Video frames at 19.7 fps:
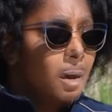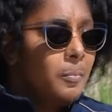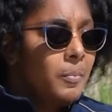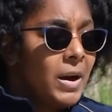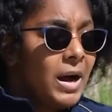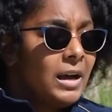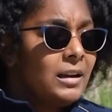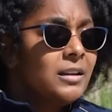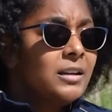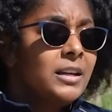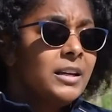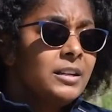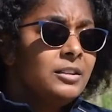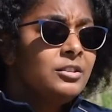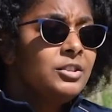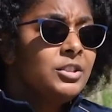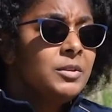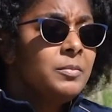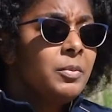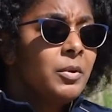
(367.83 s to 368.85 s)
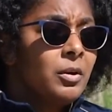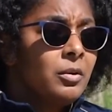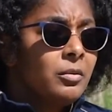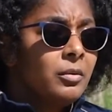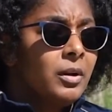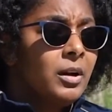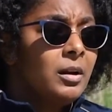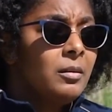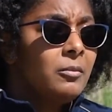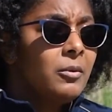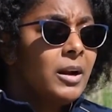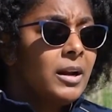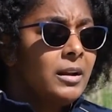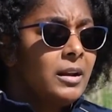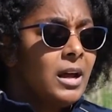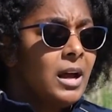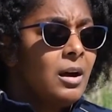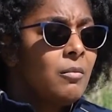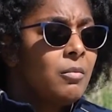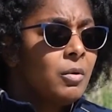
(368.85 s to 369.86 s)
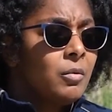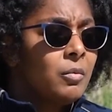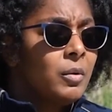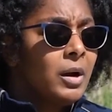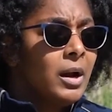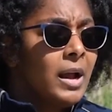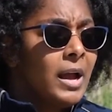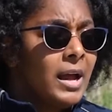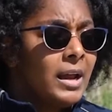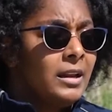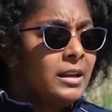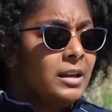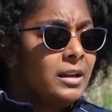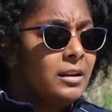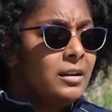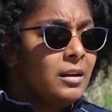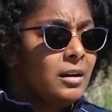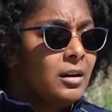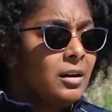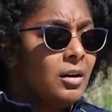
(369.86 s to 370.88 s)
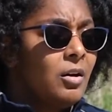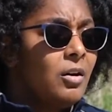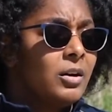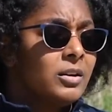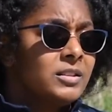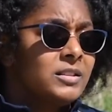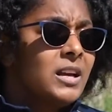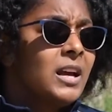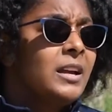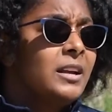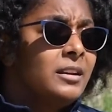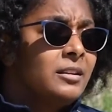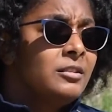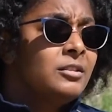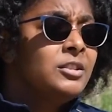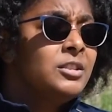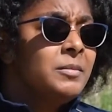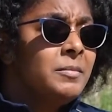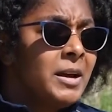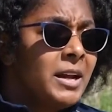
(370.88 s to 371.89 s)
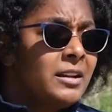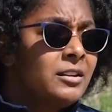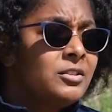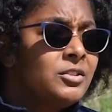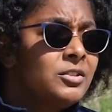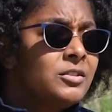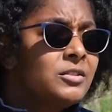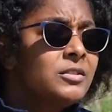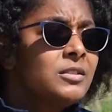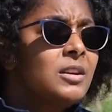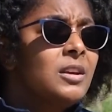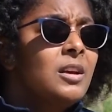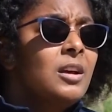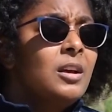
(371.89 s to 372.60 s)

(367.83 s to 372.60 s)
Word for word: a pilot energy program right now where we're adding uh, on-site energy managers